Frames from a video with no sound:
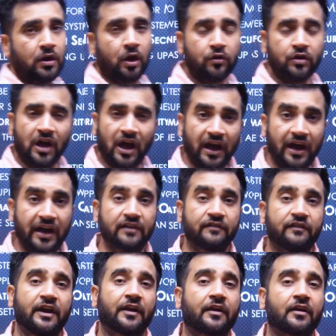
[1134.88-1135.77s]
the
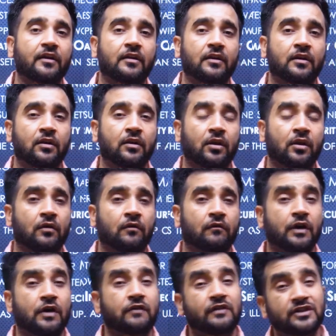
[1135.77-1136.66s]
hardware
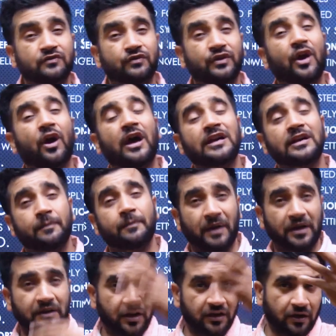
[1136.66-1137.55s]
for which we are
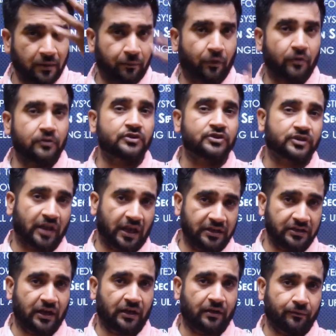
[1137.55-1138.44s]
dependent upon
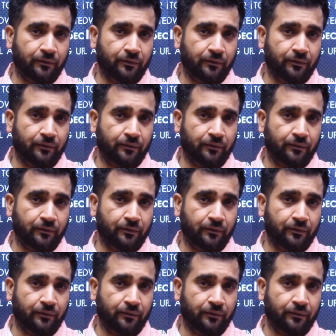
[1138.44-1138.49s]
China,